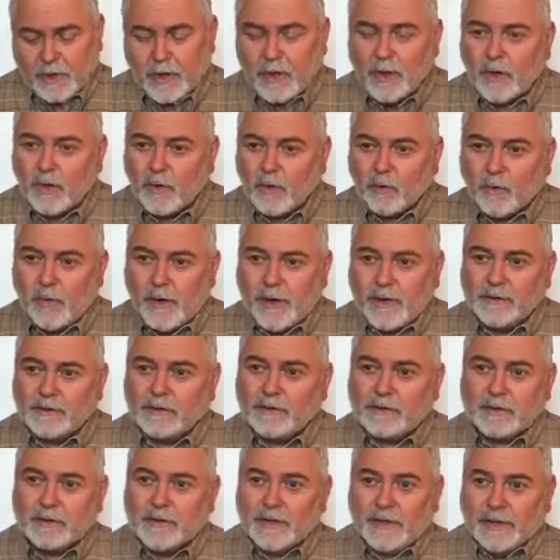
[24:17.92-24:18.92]
When,
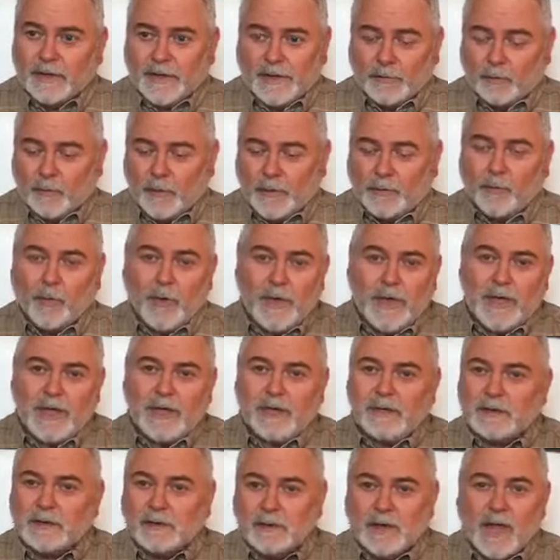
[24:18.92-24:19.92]
when we
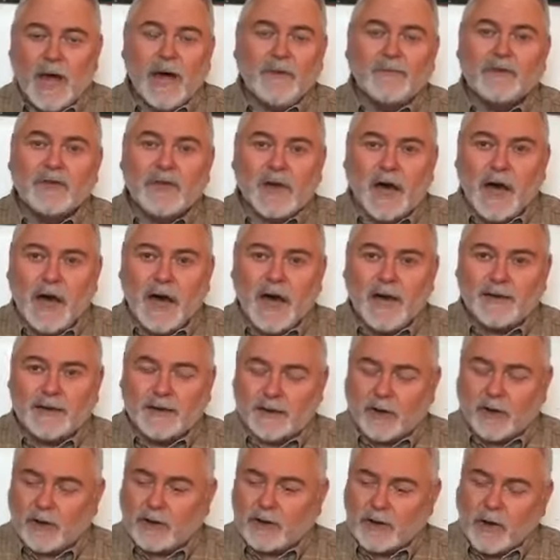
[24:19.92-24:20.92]
love God and
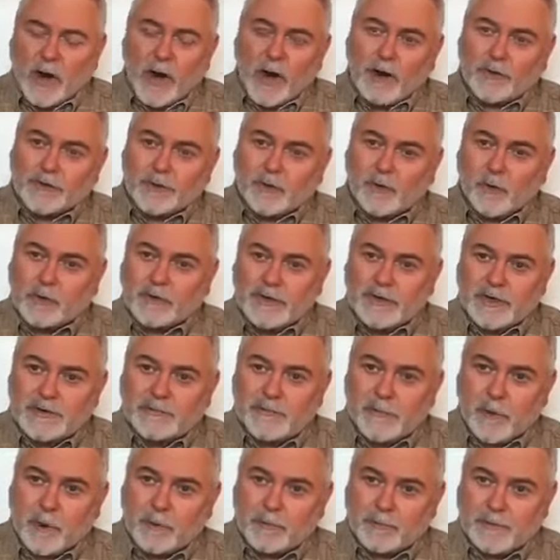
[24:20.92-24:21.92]
are called according to his
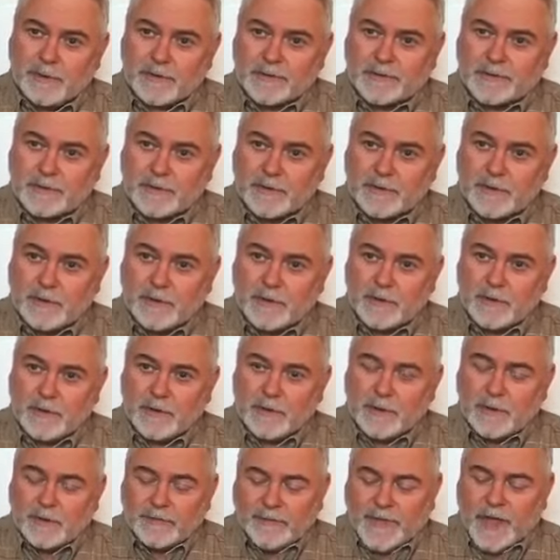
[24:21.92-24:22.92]
purpose,
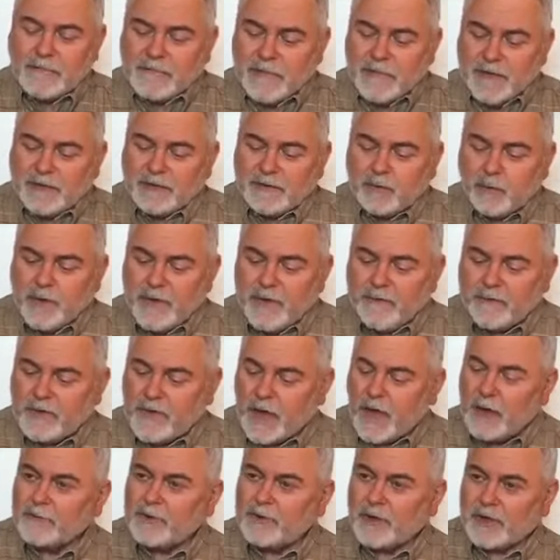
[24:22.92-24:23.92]
that means we've
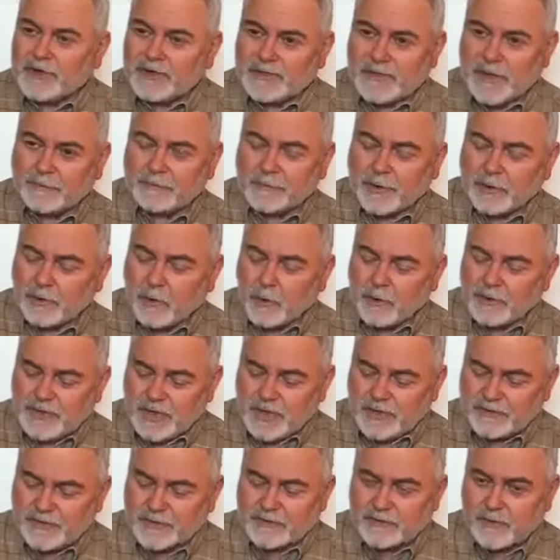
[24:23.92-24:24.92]
come to accept the Lord
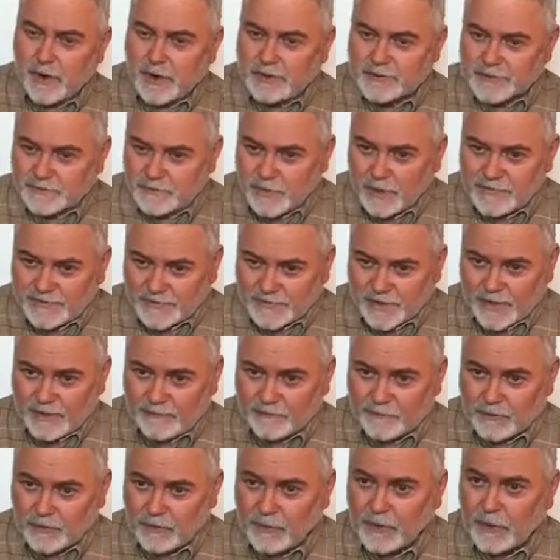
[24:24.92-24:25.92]
Jesus Christ as our
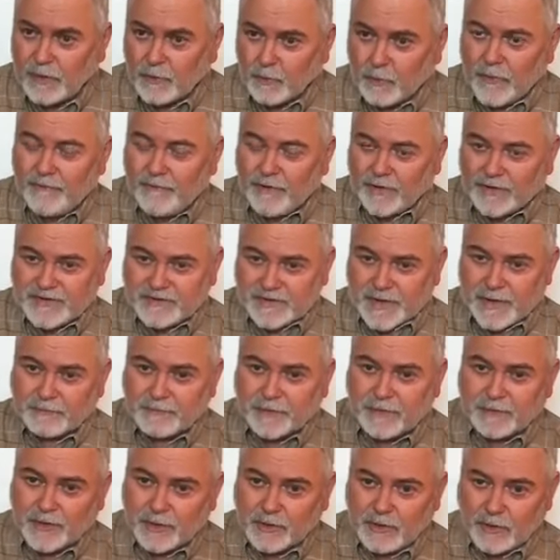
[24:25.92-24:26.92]
Savior. We've
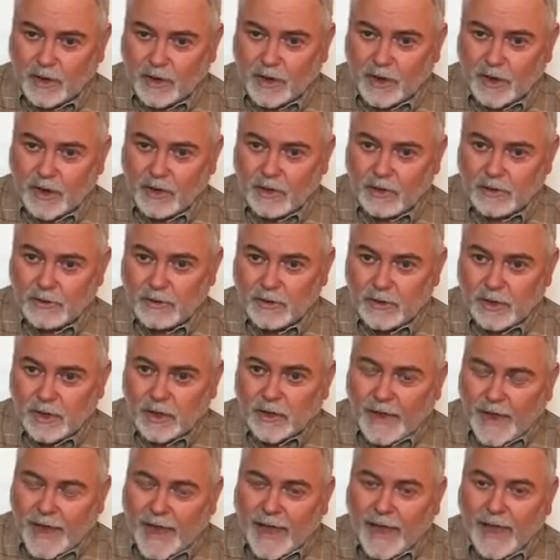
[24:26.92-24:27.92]
accepted the call.
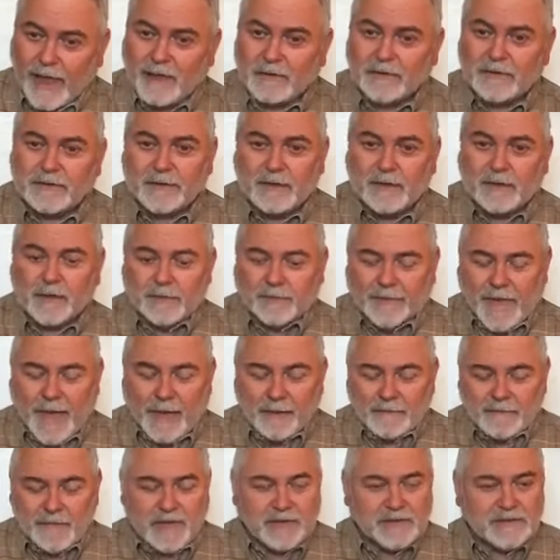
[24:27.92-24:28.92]
And that
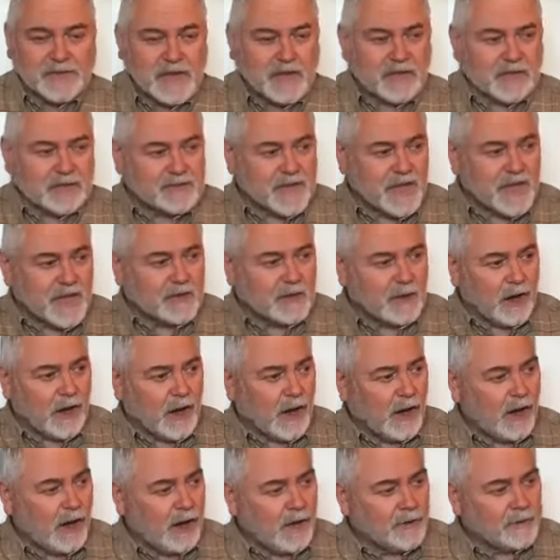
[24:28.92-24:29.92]
means He can take
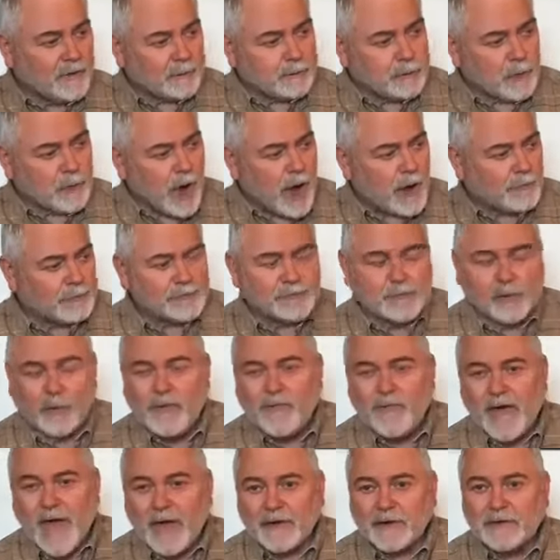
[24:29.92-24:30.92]
all the problems we've
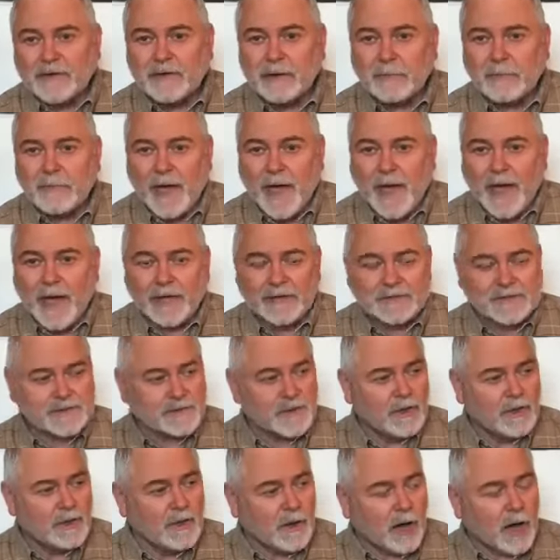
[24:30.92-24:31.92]
had in the past,
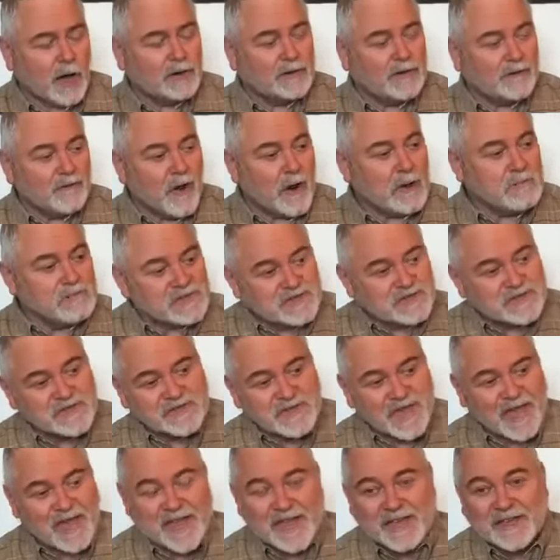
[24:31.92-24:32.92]
all of our
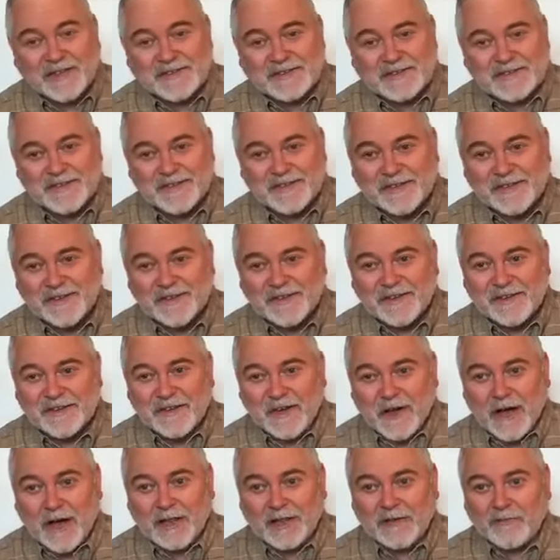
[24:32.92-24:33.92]
mistakes,
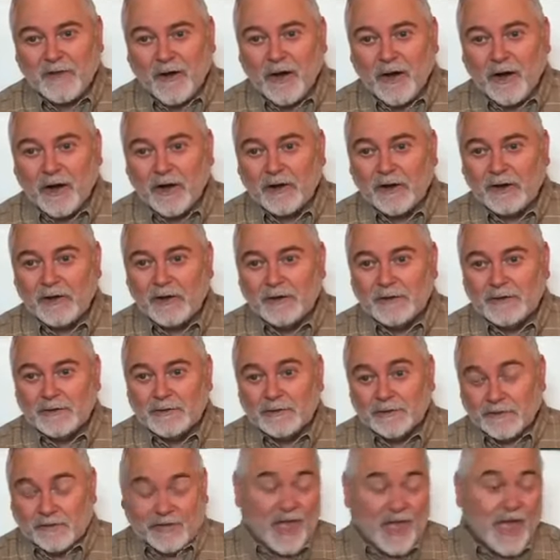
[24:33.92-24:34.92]
all of our
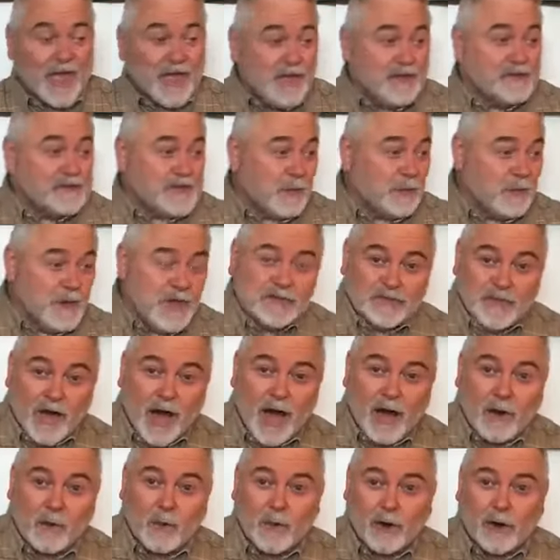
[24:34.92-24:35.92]
things that we
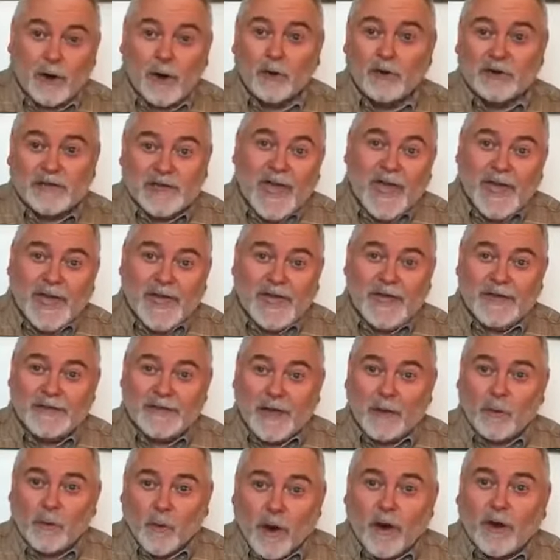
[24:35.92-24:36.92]
thought were okay
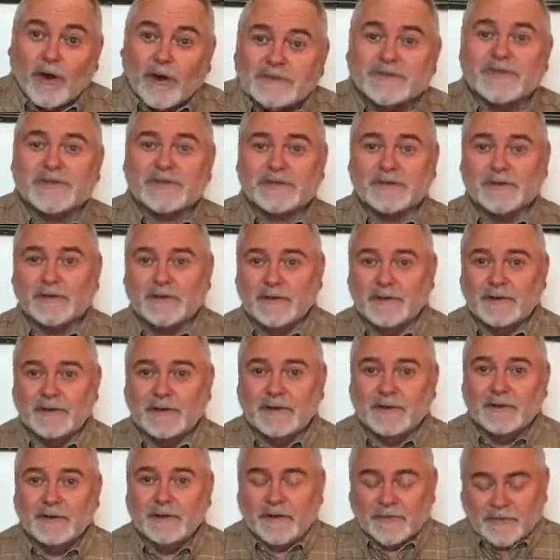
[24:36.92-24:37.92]
that weren't,
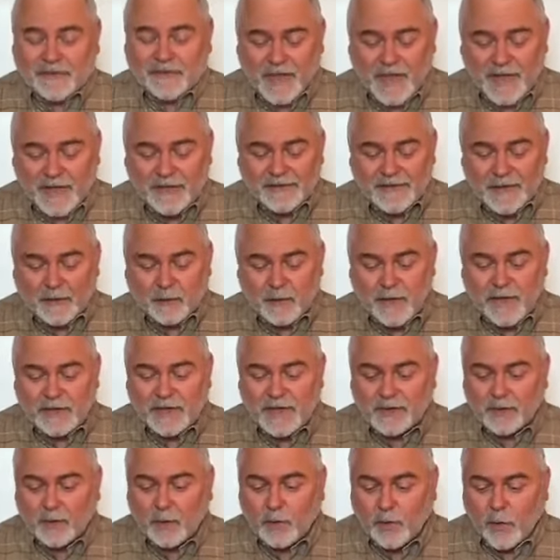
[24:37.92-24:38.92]
things that we
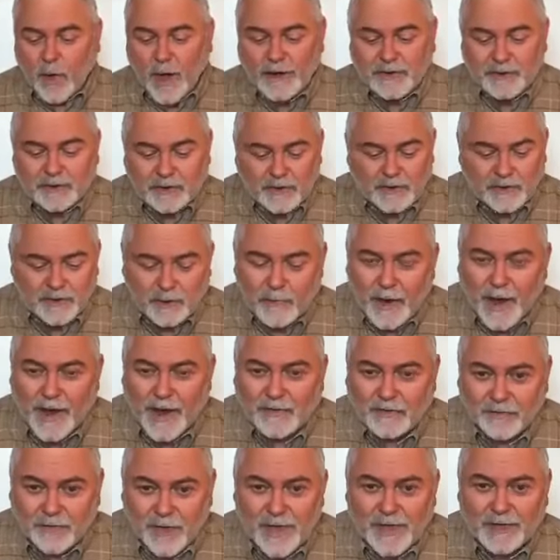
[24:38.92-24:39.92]
didn't quite do the right
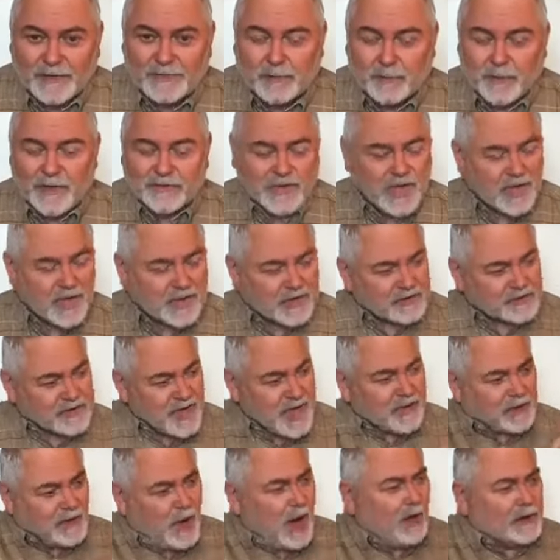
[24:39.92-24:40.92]
things with. He can
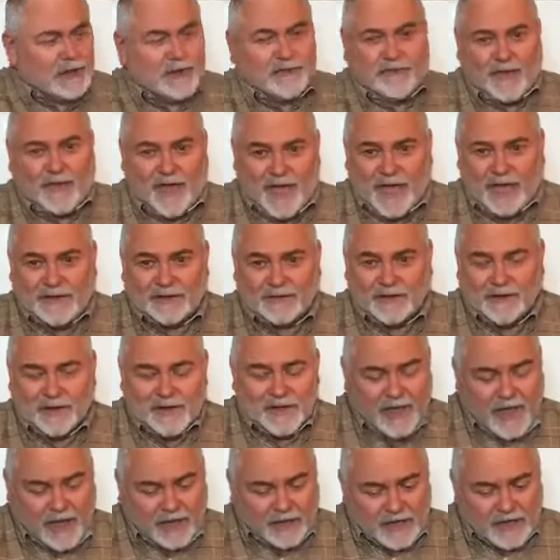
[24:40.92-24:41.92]
take all of that
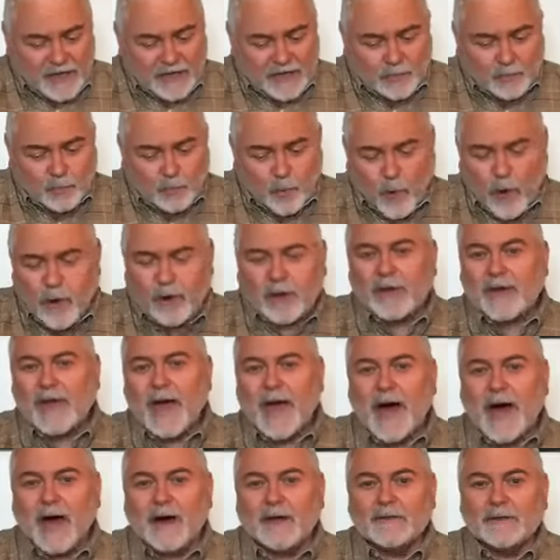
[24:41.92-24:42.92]
and He can work it
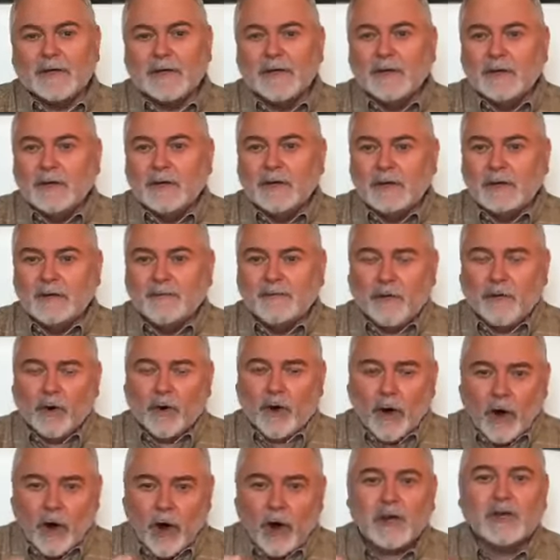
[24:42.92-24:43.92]
out for
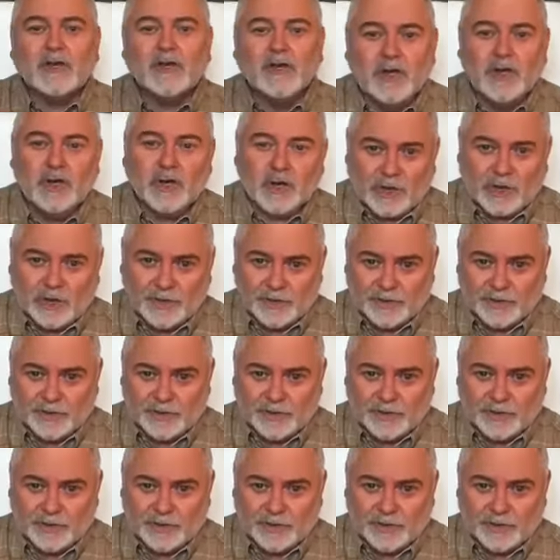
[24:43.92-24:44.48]
our good.